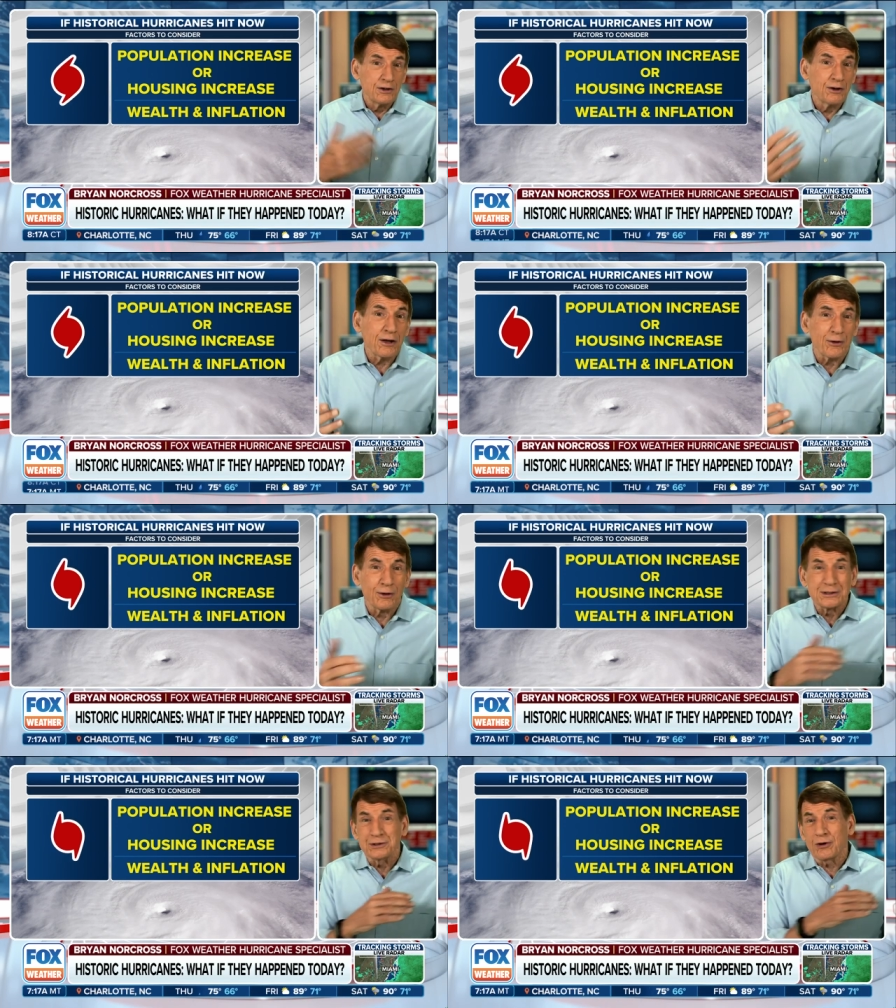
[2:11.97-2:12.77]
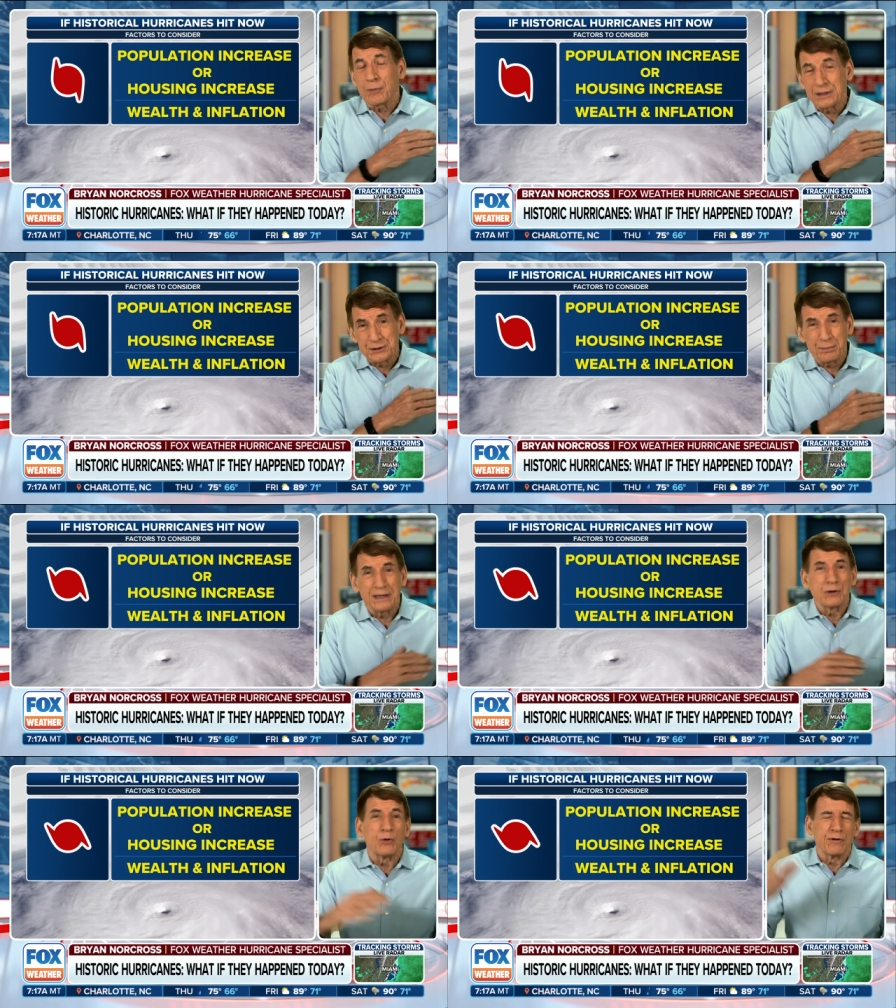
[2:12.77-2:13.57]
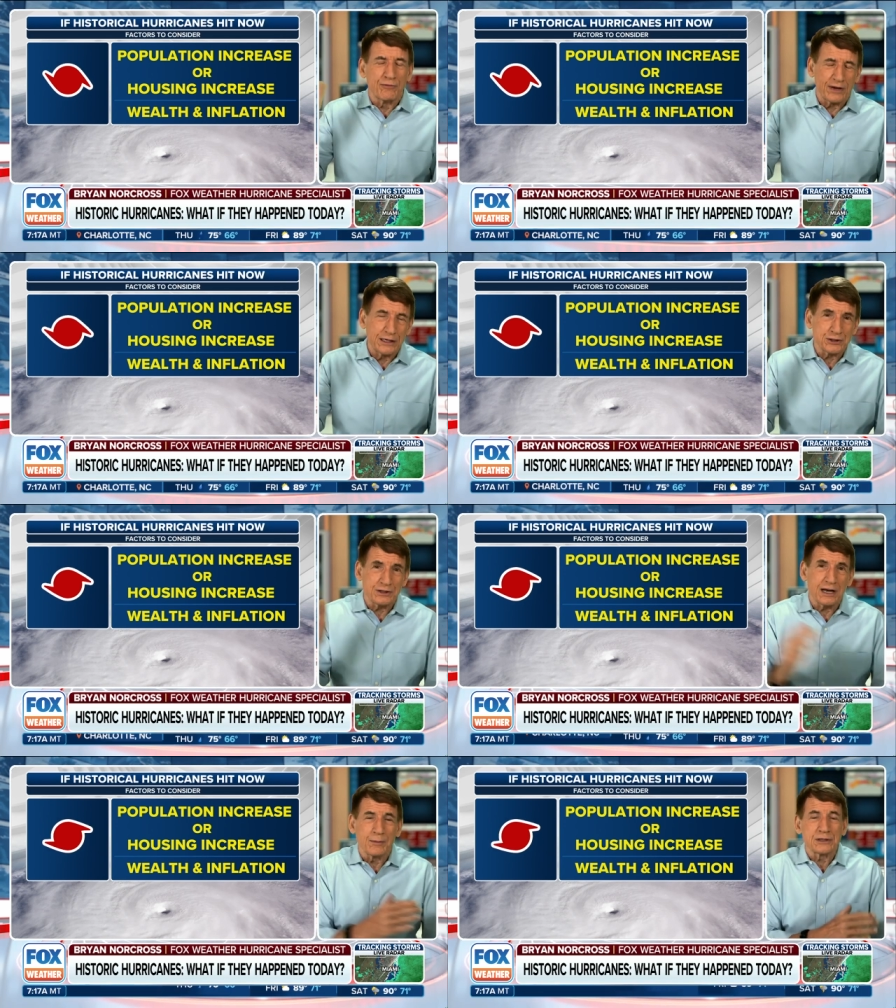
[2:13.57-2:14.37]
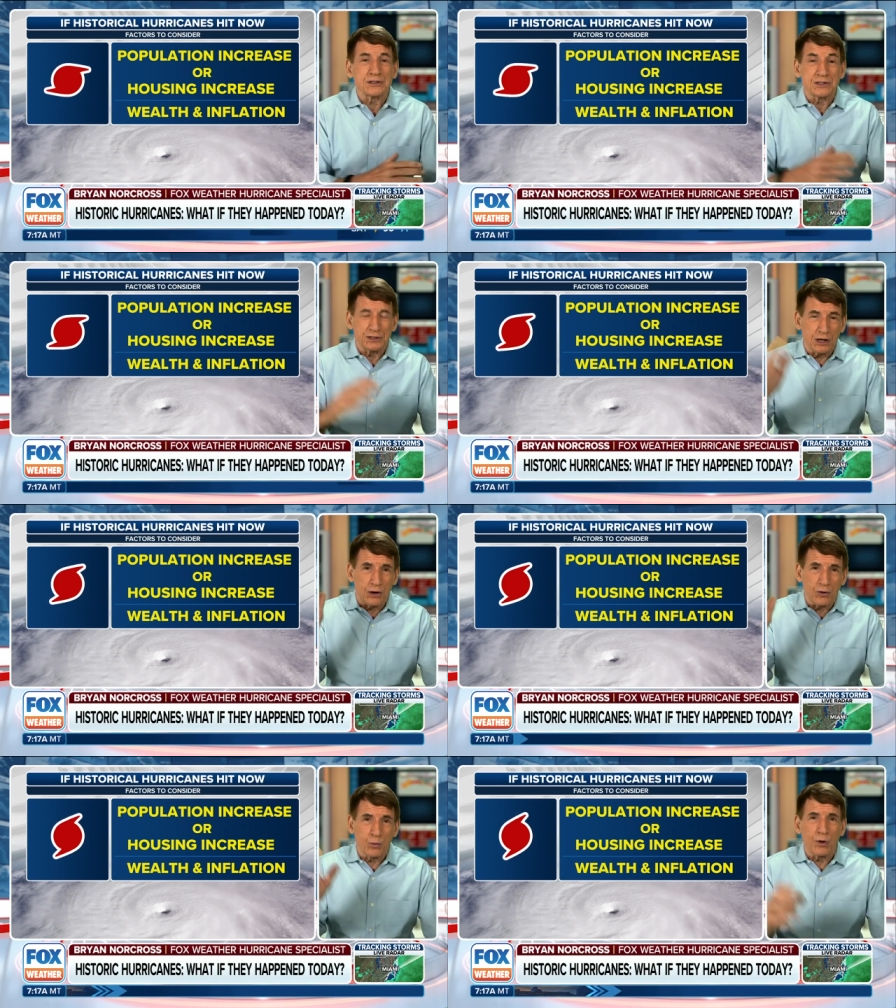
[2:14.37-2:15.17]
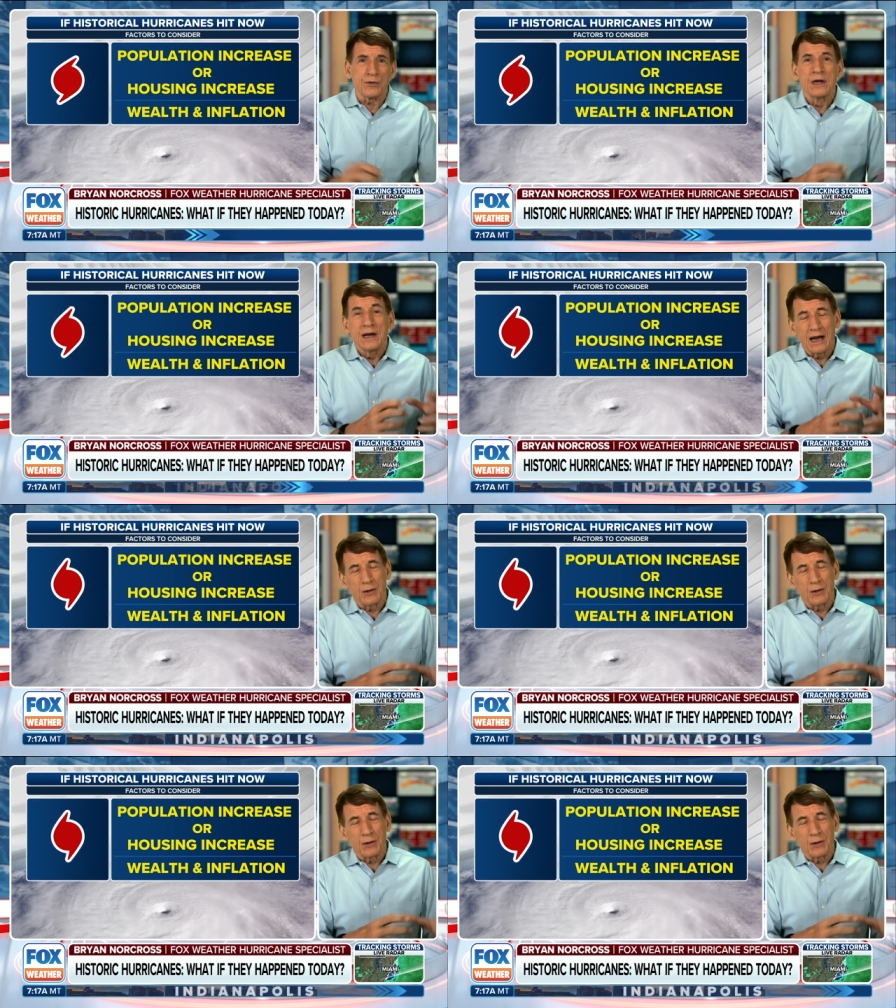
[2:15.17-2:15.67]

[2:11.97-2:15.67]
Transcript: Another is to talk about just plain old inflation. How much is the dollar worth?